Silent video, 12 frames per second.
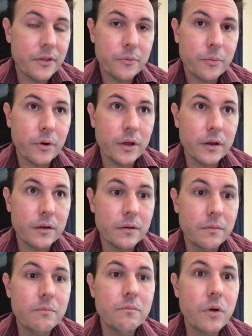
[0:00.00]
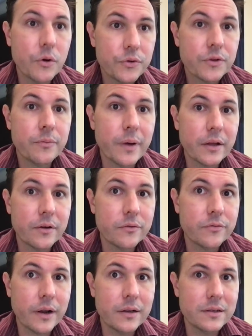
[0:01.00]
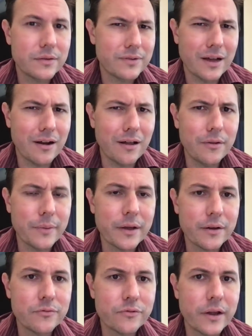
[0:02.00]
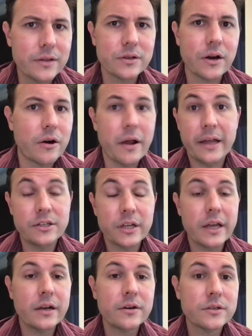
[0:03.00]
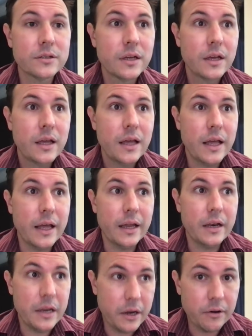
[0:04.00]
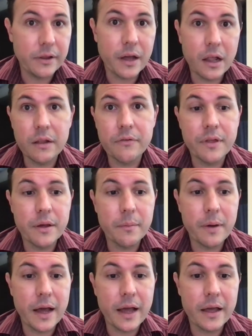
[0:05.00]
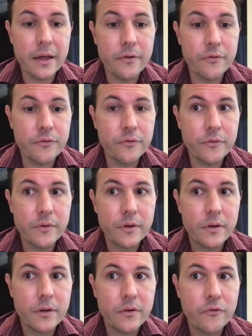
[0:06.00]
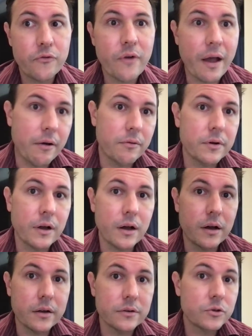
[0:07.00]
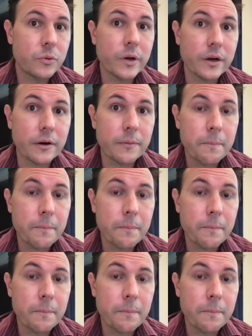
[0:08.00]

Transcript: point, most of my good friends, if not all of my good friends, are educators, and nearly all of them I have found on Twitter.